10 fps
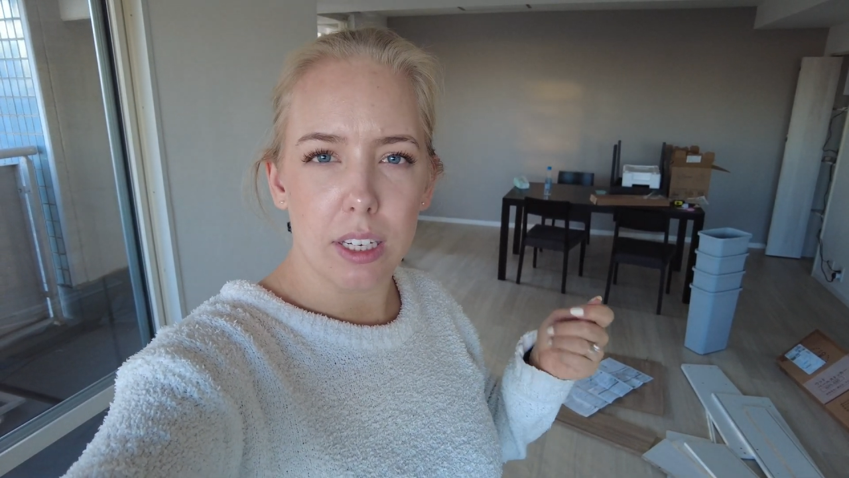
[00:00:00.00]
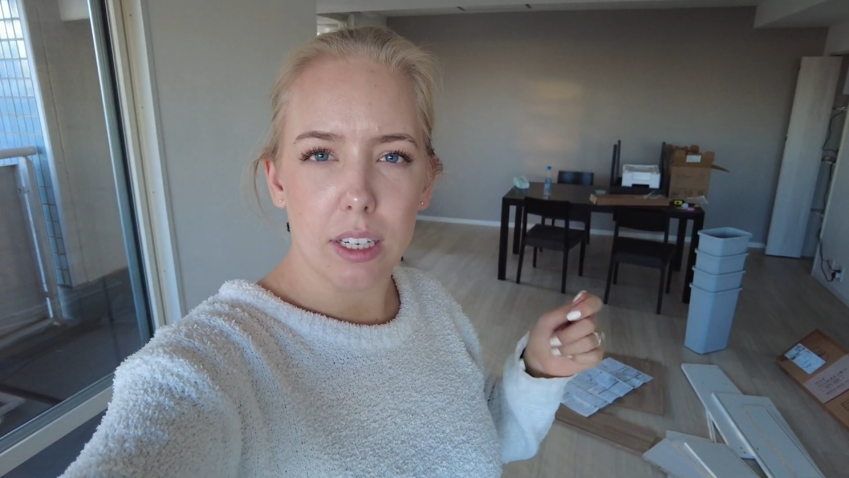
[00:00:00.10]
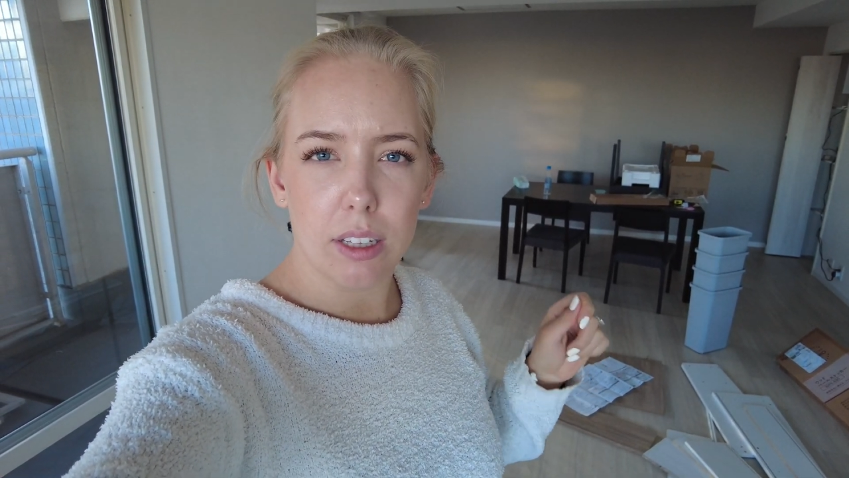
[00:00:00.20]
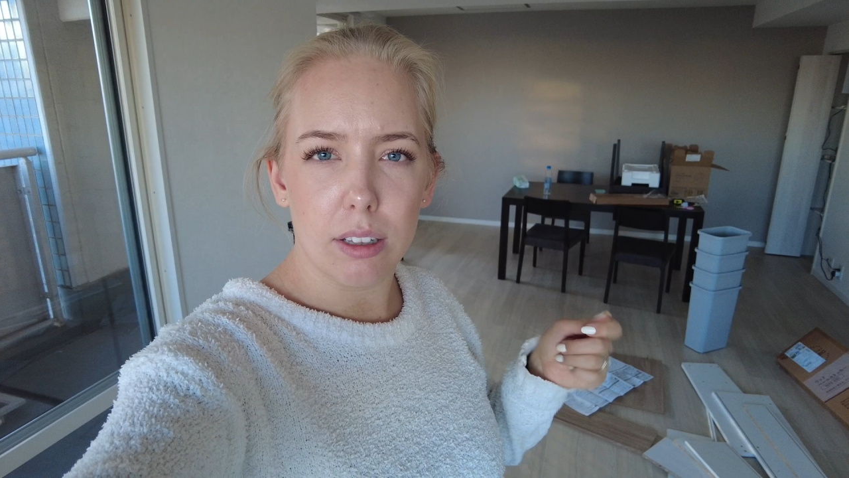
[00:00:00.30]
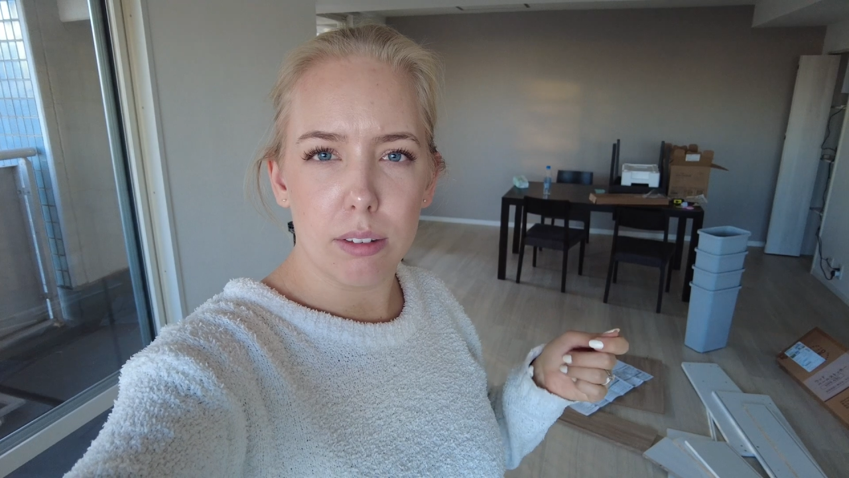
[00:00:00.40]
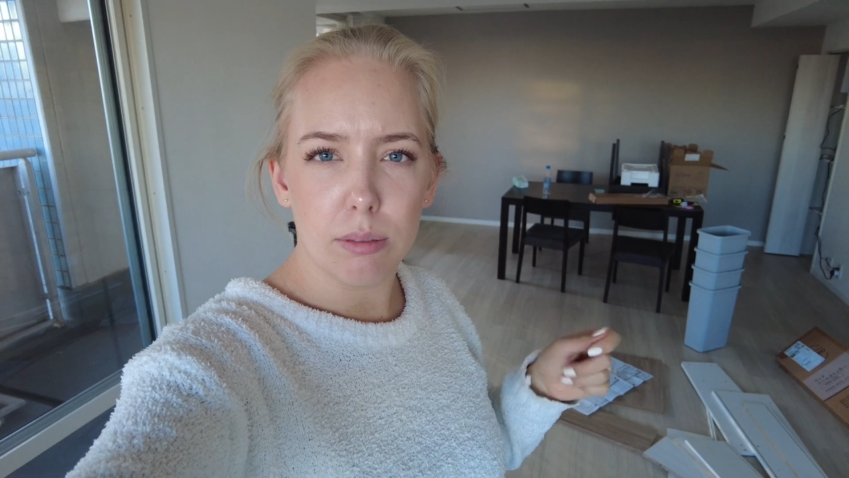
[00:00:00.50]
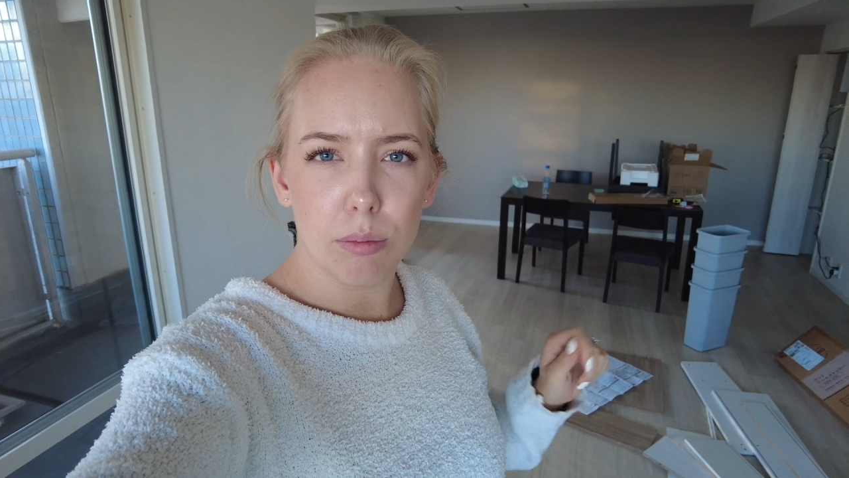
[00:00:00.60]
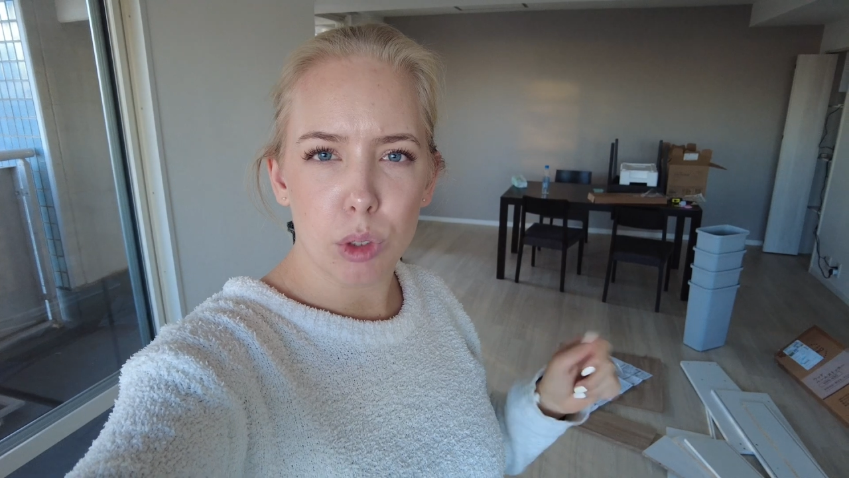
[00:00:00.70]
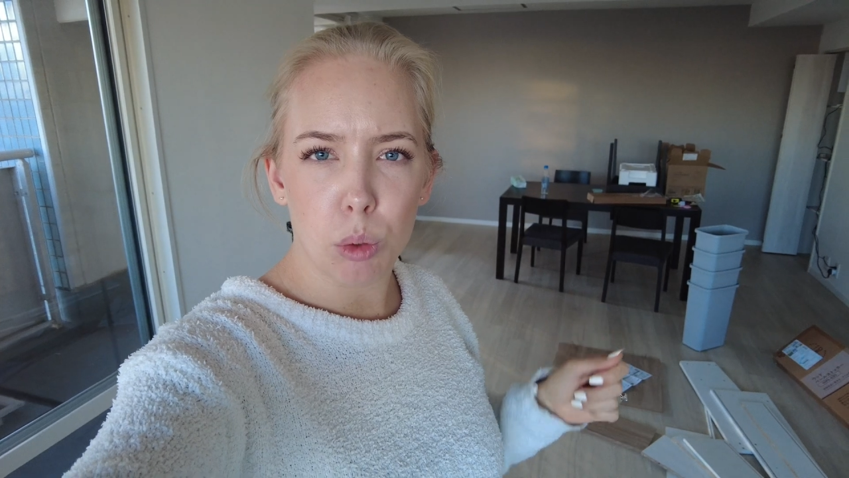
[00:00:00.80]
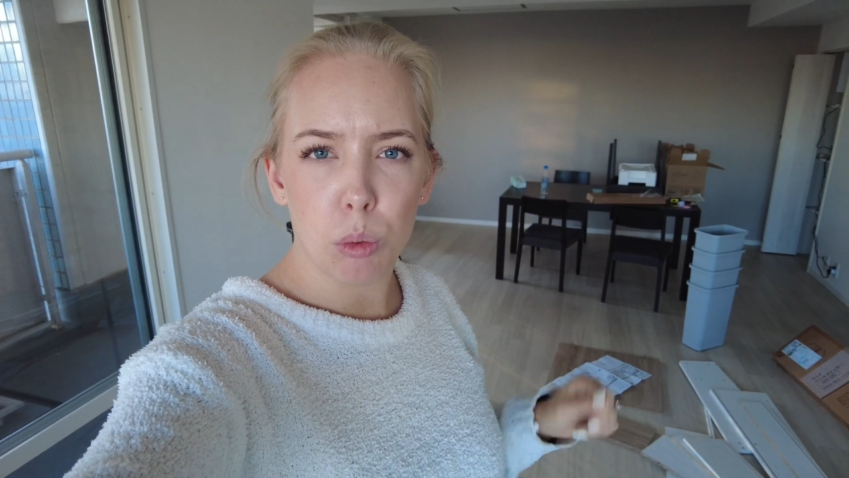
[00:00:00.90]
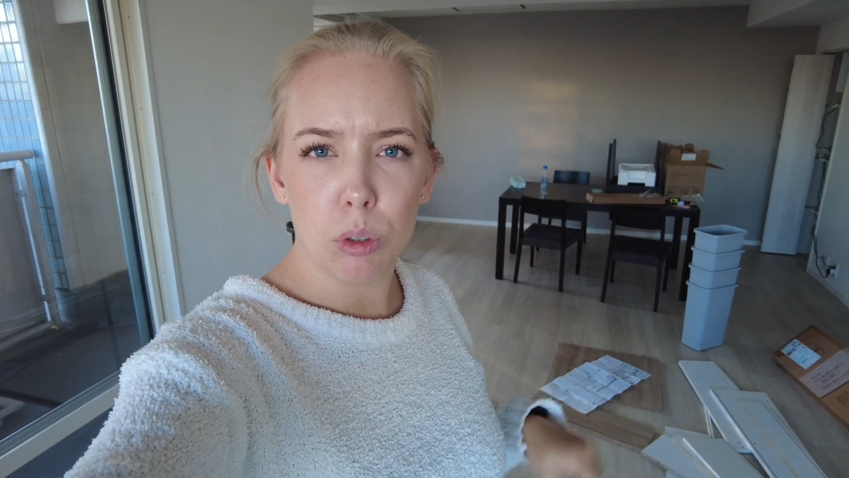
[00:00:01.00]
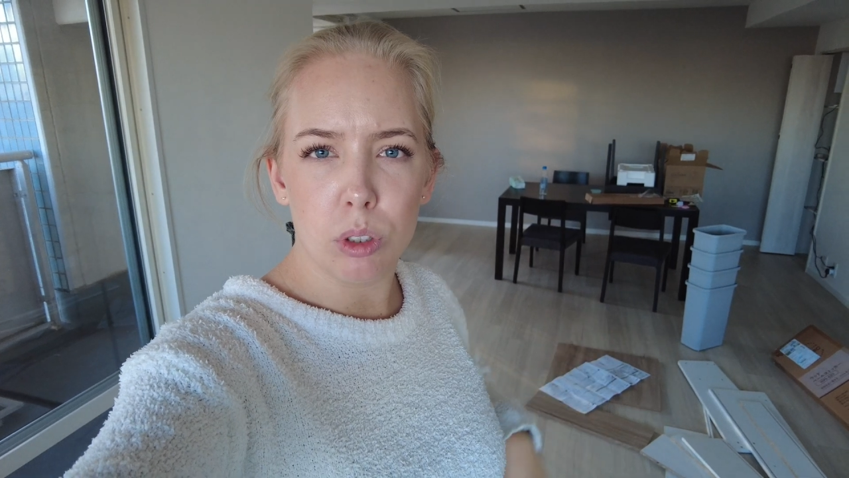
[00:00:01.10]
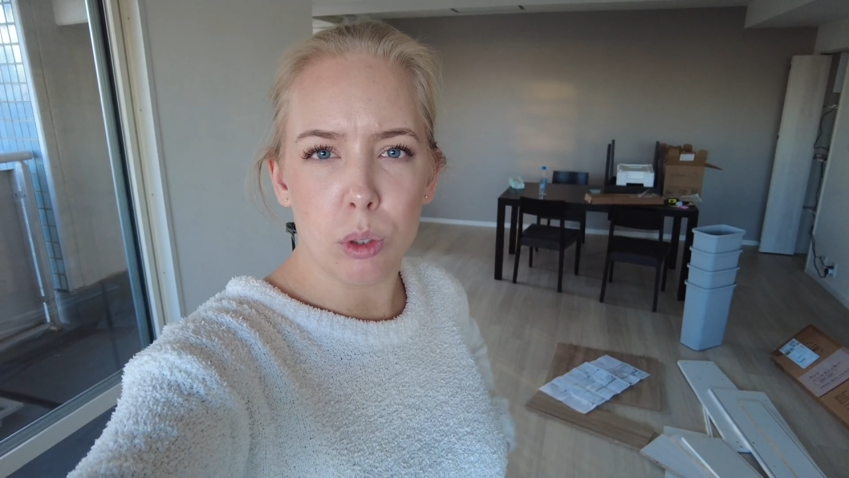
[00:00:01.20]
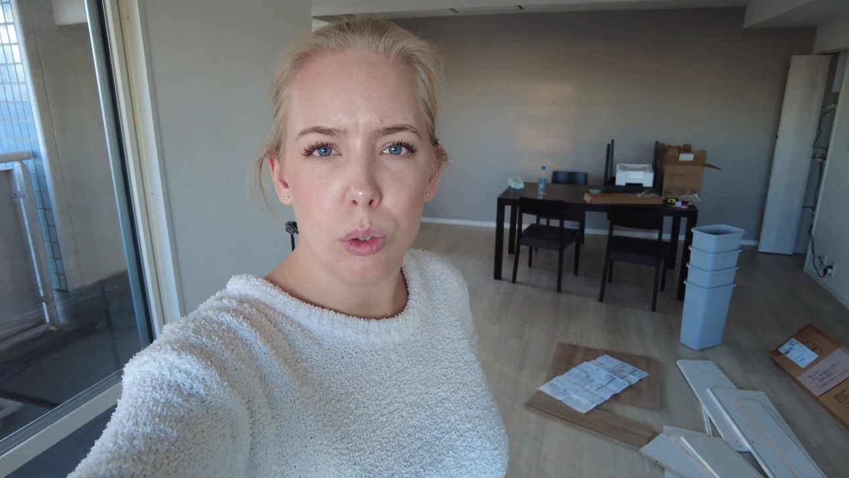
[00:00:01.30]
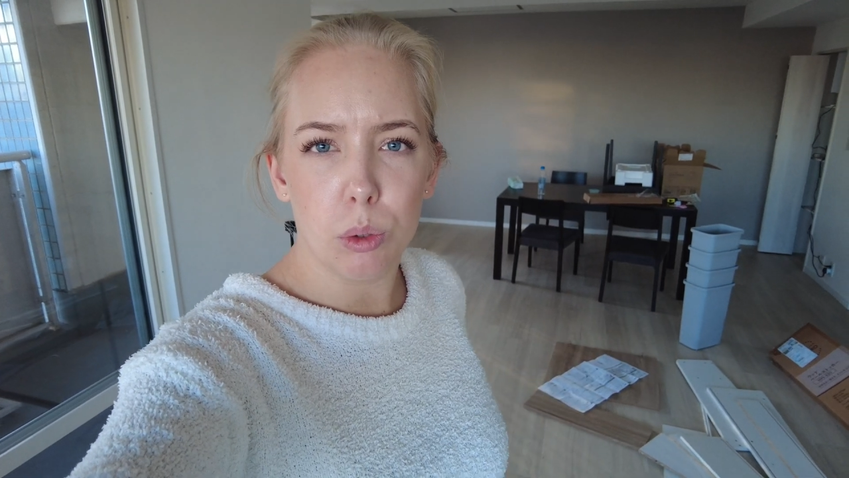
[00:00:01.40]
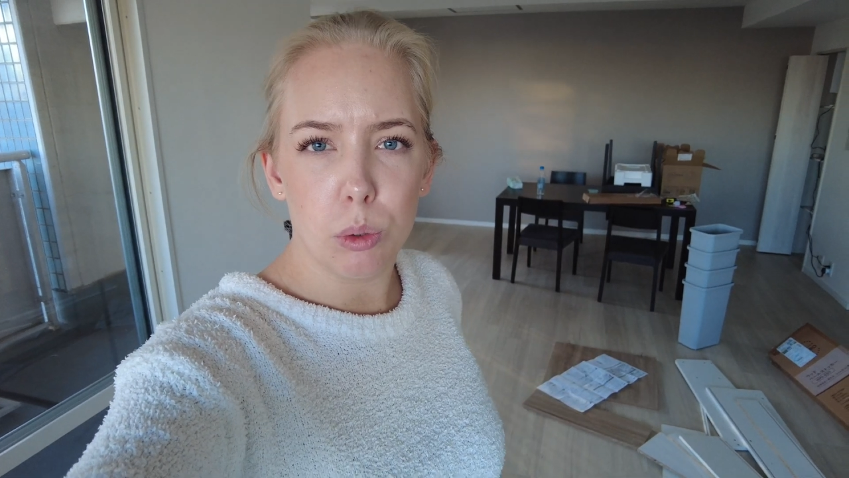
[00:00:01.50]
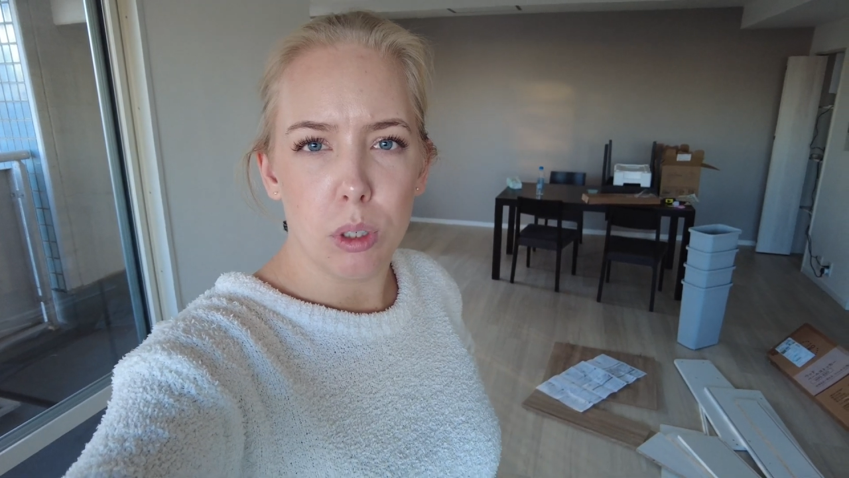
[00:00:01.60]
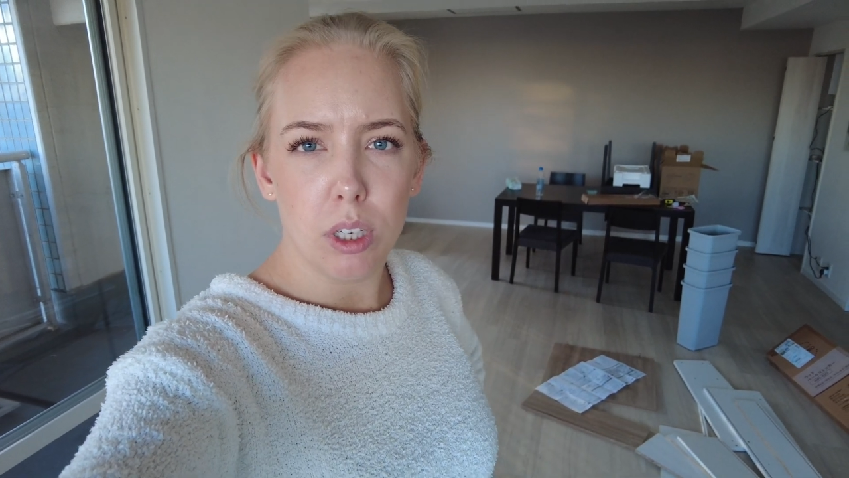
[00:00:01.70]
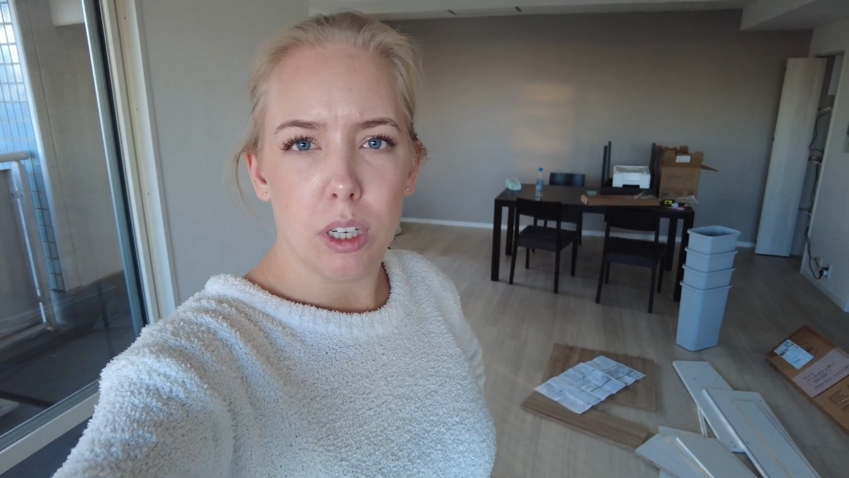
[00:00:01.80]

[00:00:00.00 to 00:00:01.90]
little tool to